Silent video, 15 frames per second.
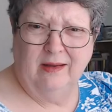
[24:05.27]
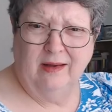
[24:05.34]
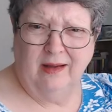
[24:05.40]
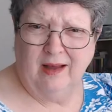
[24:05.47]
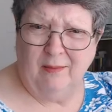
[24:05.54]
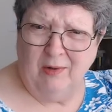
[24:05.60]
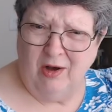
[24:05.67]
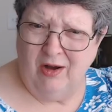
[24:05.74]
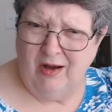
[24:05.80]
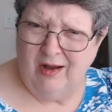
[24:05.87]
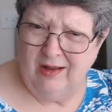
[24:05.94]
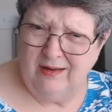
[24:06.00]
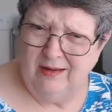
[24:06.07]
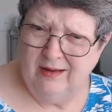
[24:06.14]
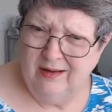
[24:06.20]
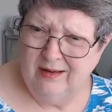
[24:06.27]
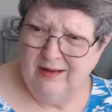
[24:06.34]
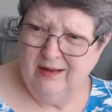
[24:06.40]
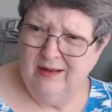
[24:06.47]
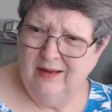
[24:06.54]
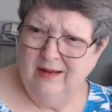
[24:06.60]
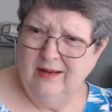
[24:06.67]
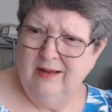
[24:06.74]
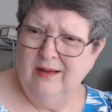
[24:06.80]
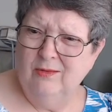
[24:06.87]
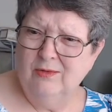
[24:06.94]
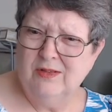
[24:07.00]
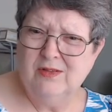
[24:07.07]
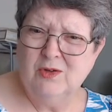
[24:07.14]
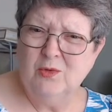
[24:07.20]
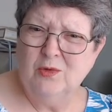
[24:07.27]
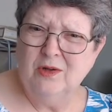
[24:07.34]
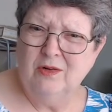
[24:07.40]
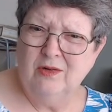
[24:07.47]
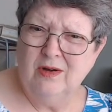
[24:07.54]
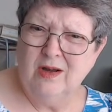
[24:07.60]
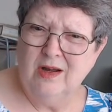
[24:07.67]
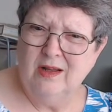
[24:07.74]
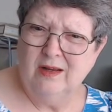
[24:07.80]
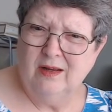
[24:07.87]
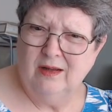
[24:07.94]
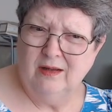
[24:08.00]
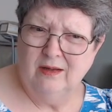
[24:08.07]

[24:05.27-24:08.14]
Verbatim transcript: Come on, what's going on?